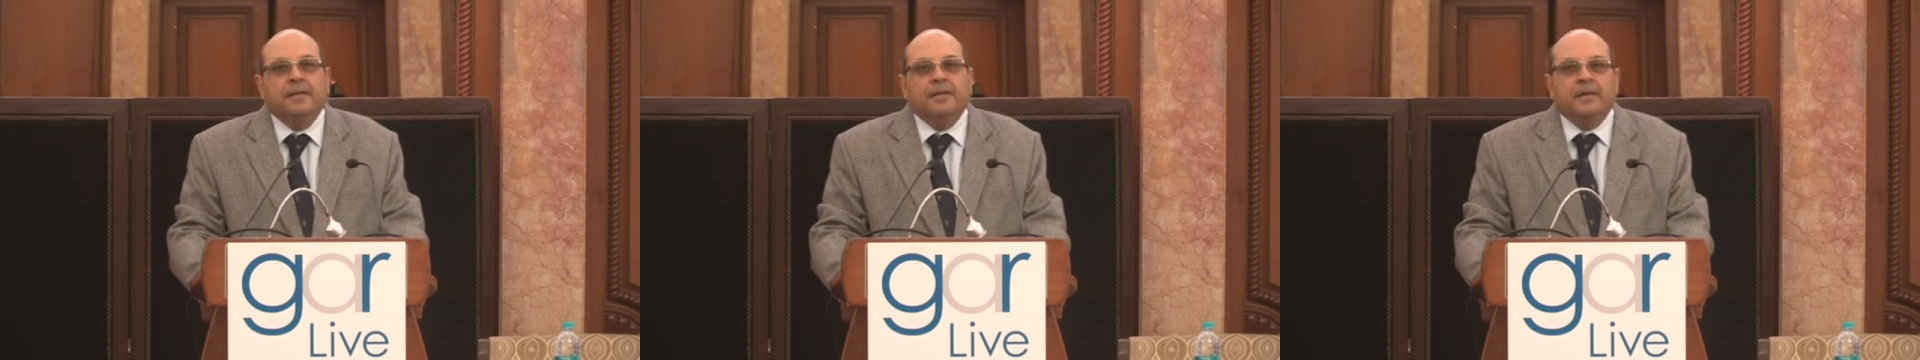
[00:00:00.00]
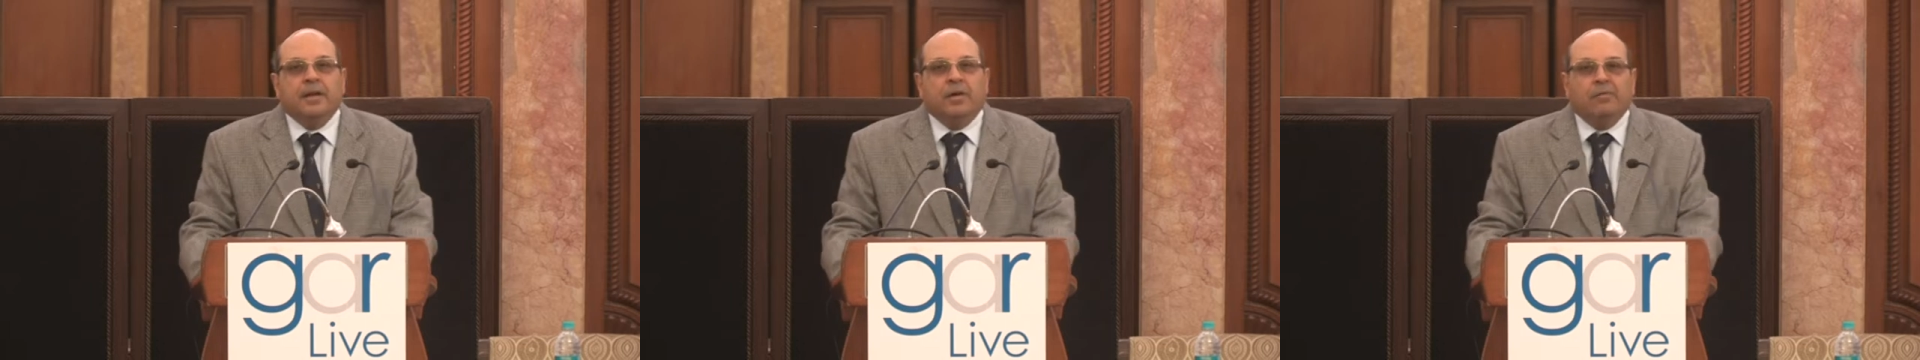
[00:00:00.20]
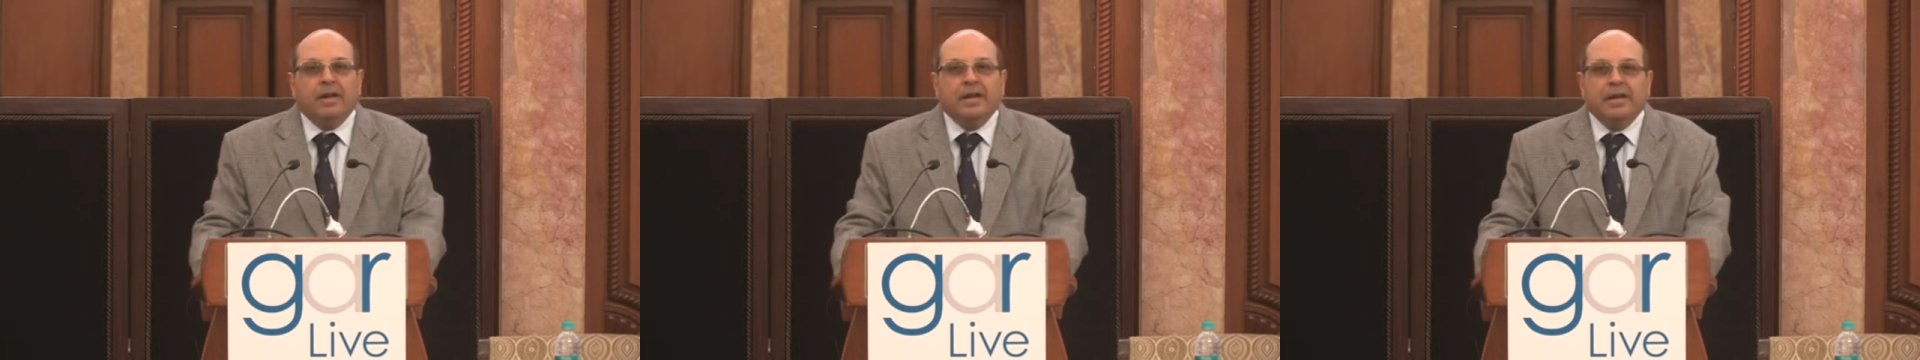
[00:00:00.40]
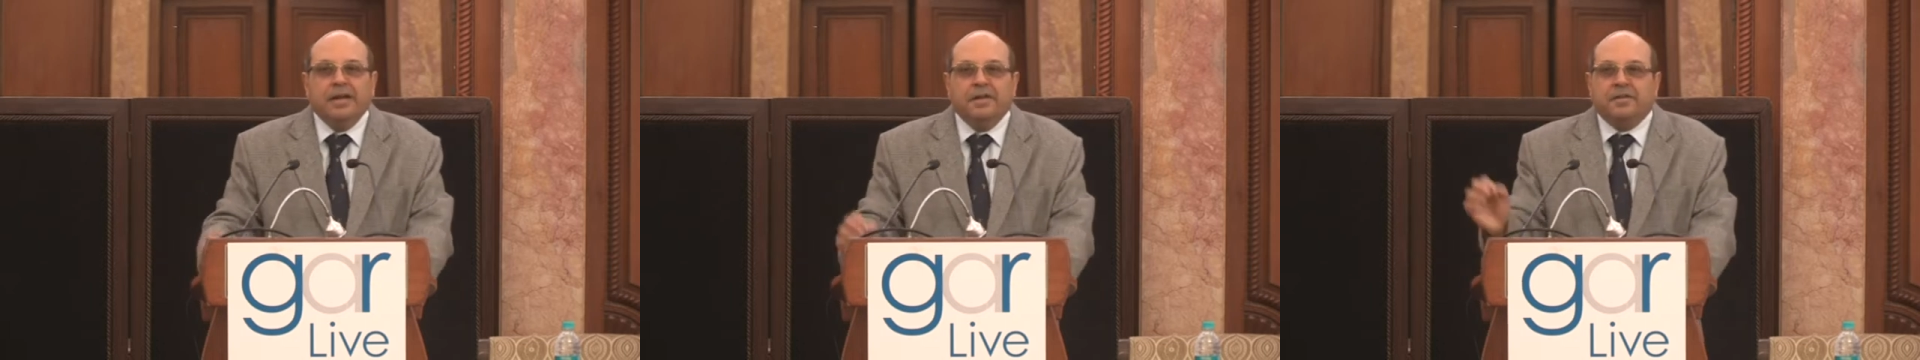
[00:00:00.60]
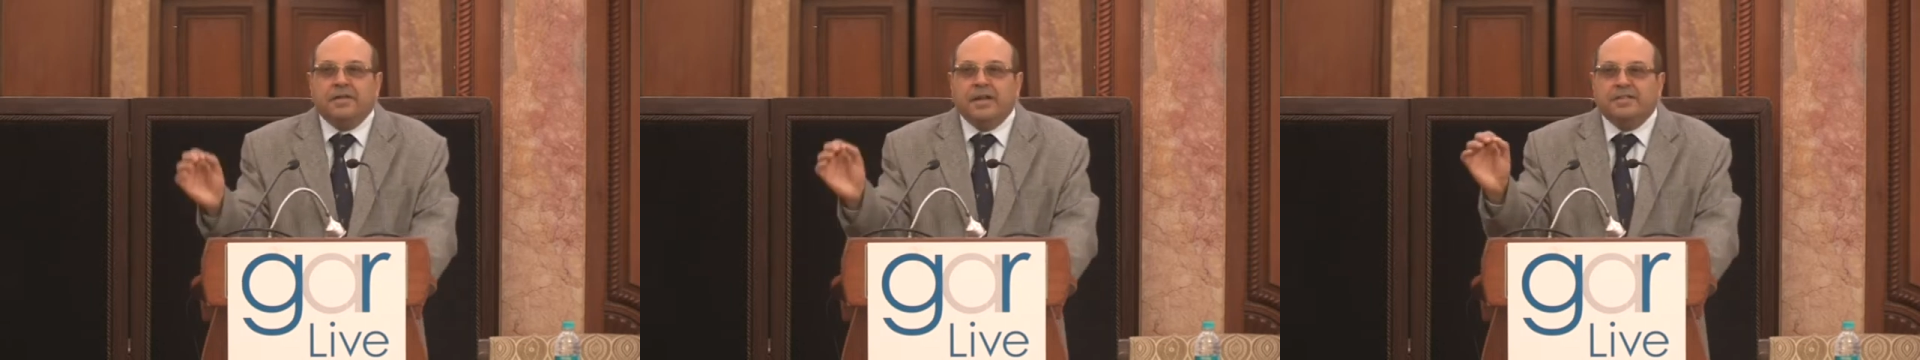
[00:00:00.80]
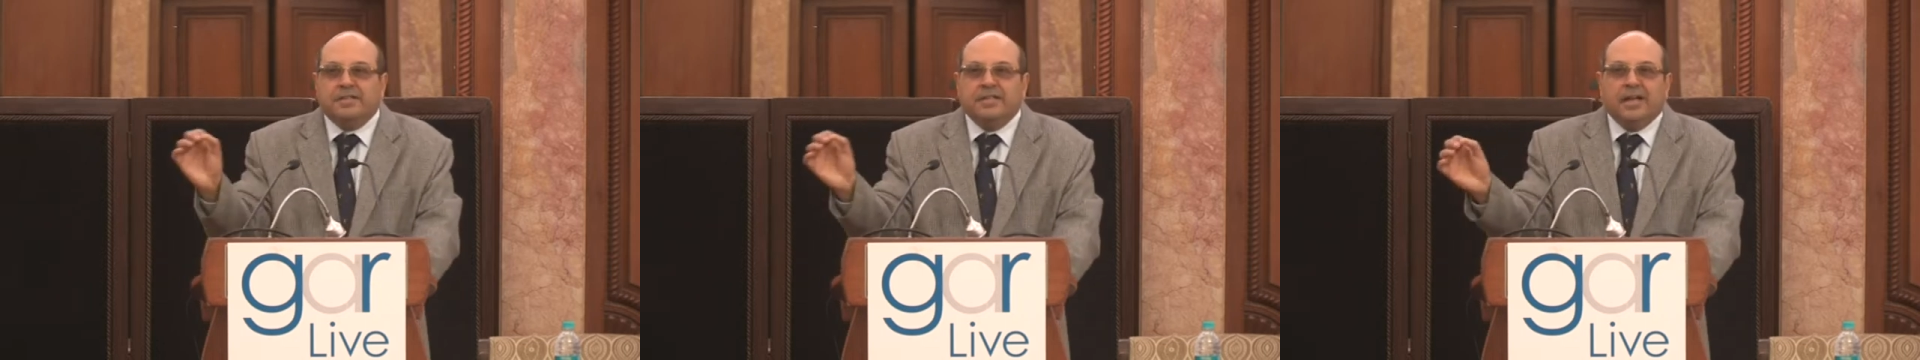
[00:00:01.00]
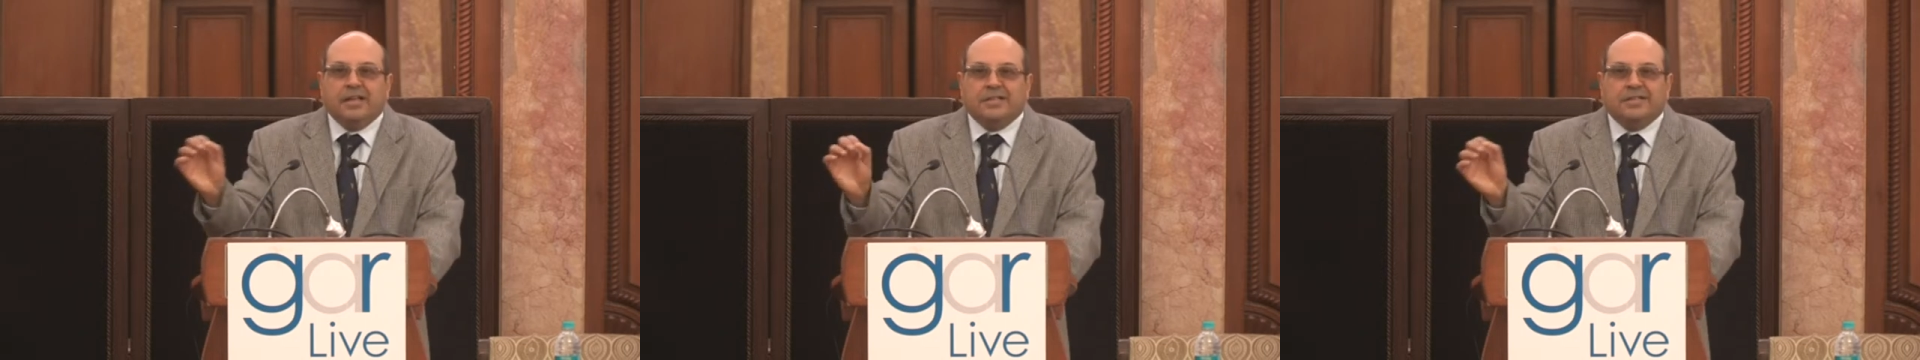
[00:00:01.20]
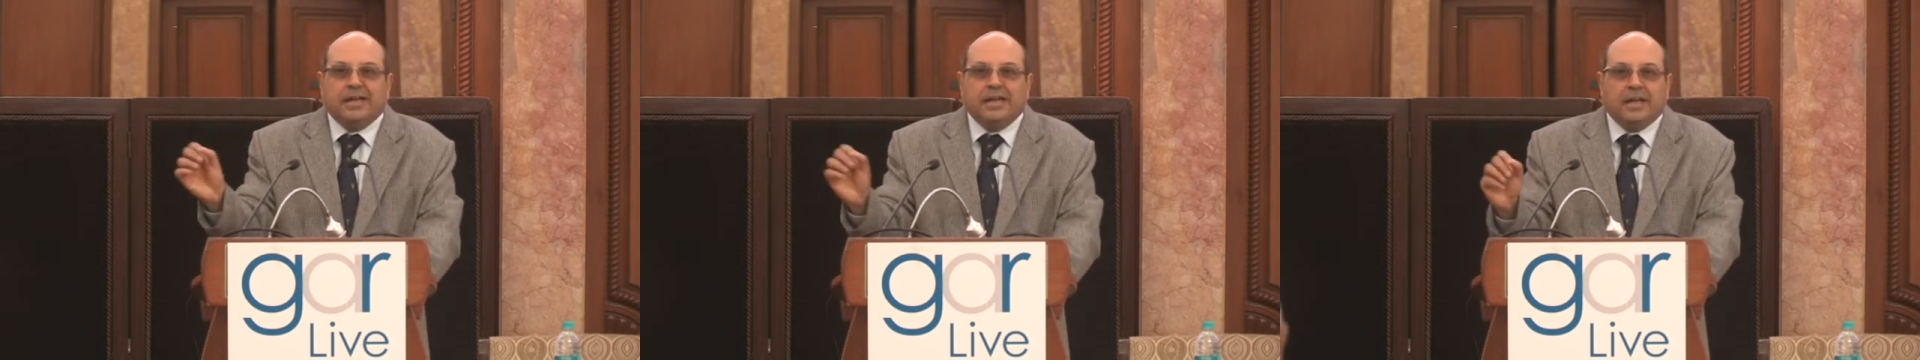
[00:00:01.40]
Now, one interesting
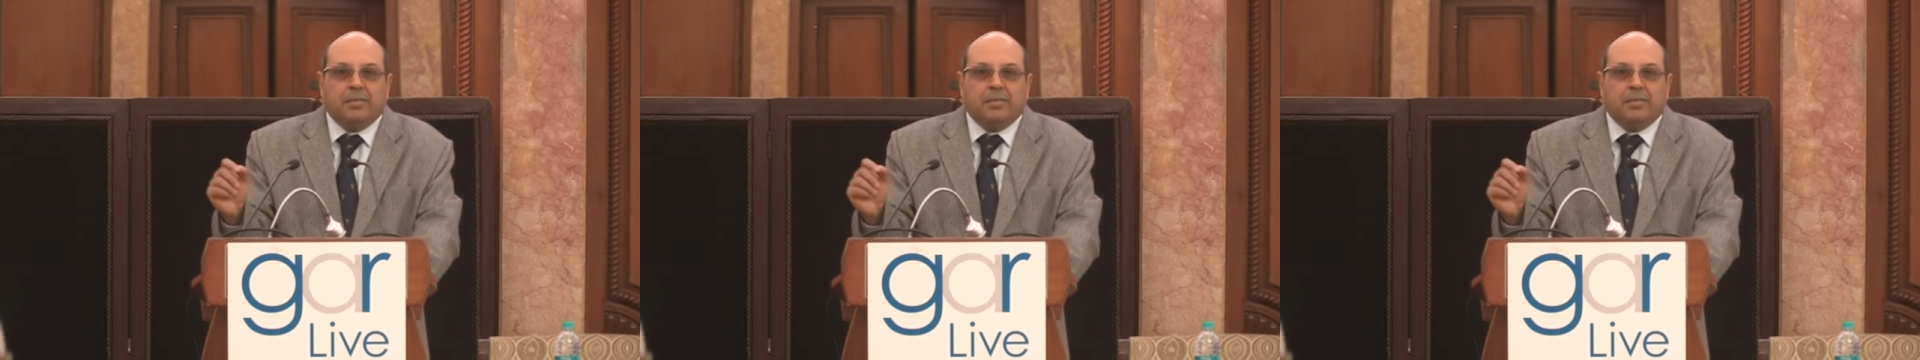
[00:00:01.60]
aside